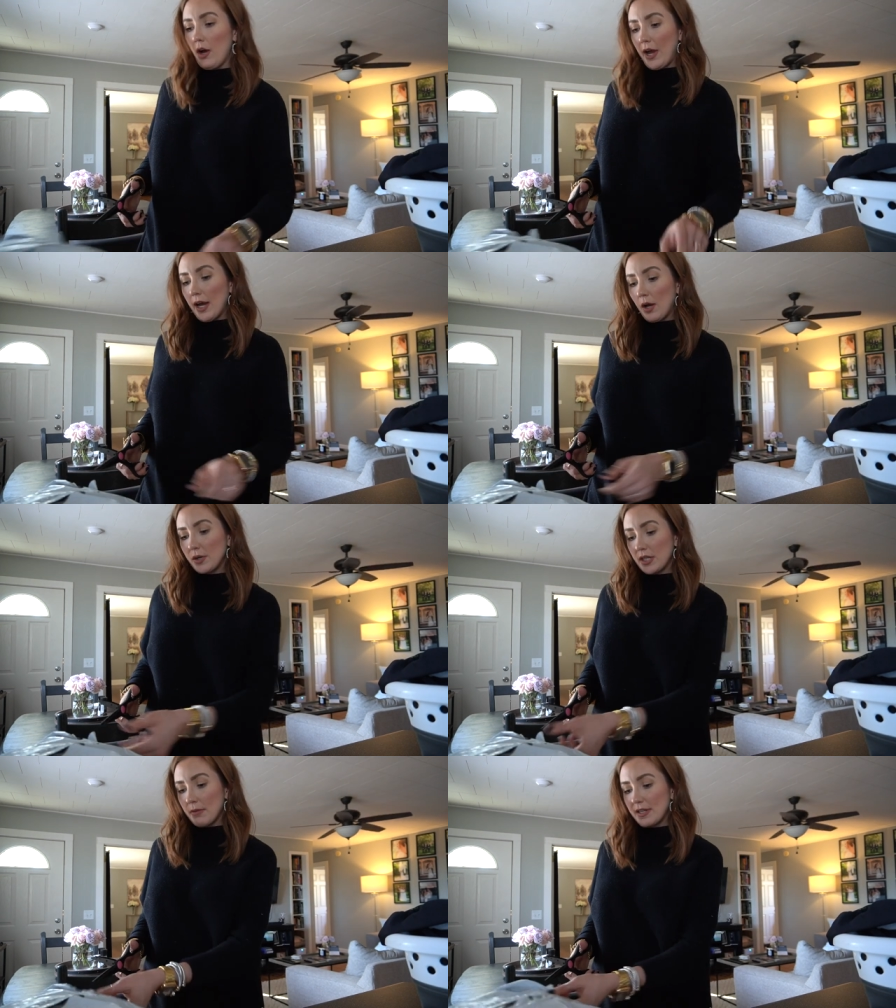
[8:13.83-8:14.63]
Okay, I gotta
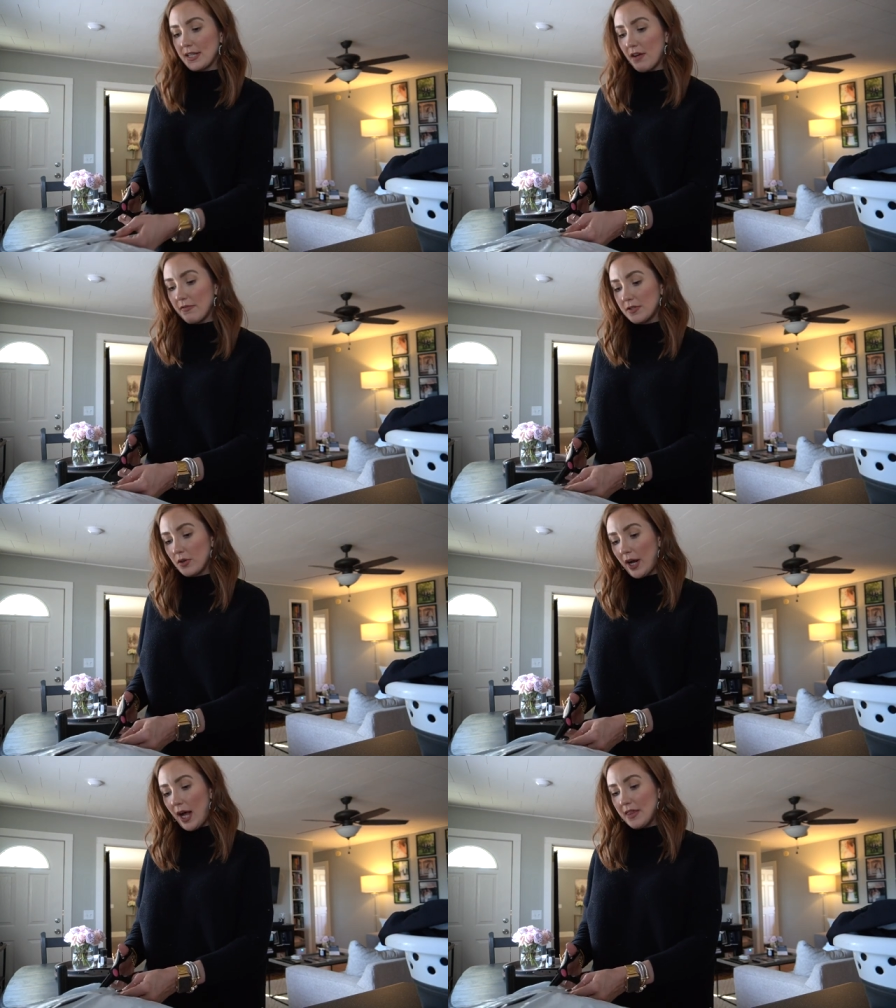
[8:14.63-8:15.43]
put together myself.
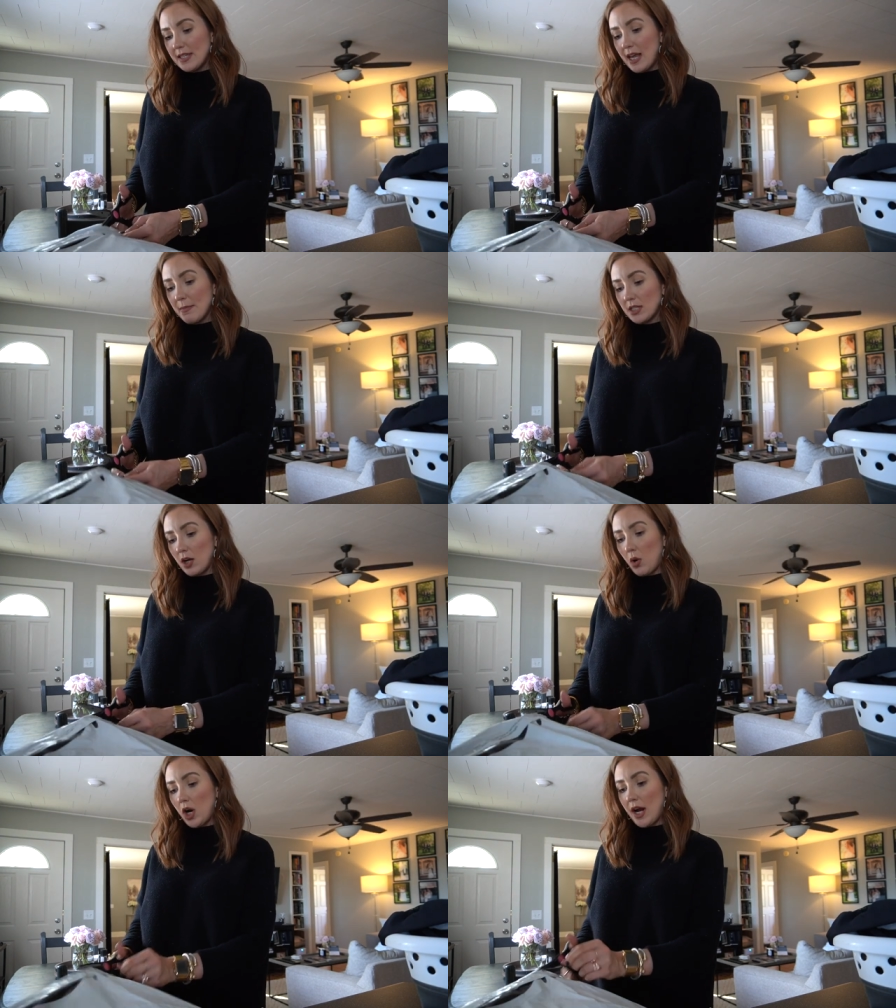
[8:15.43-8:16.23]
So I got this
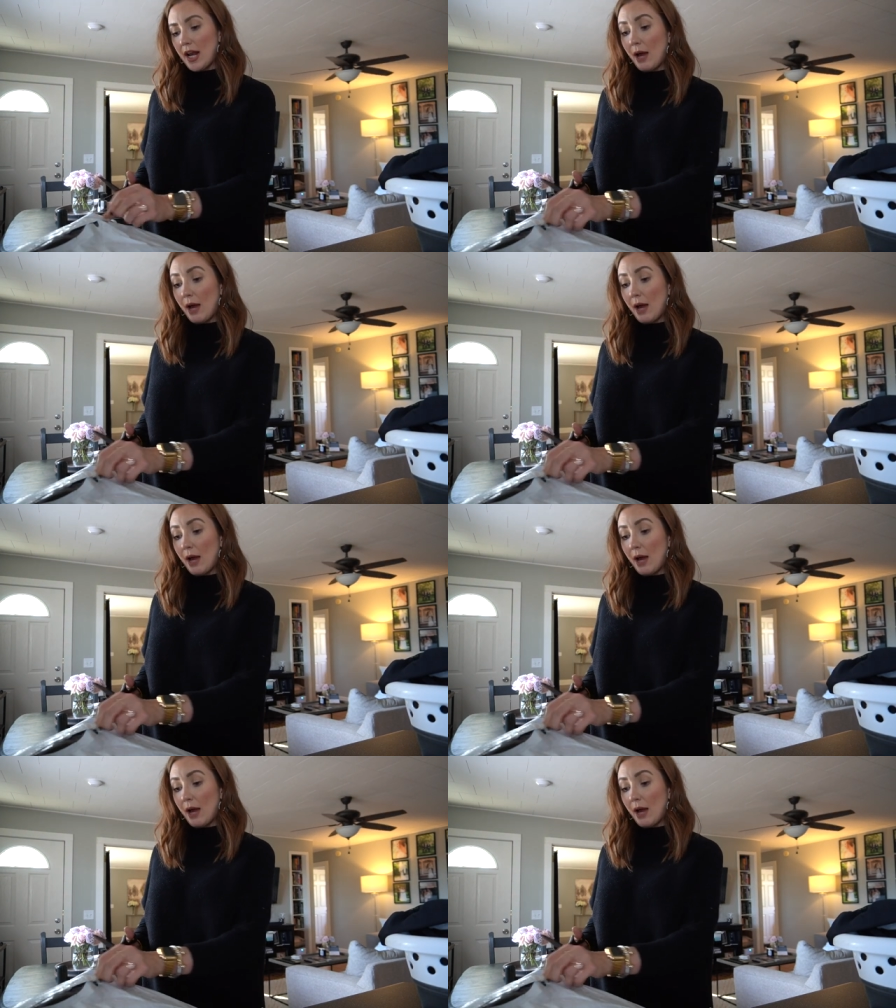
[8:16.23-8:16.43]
Amazon order in.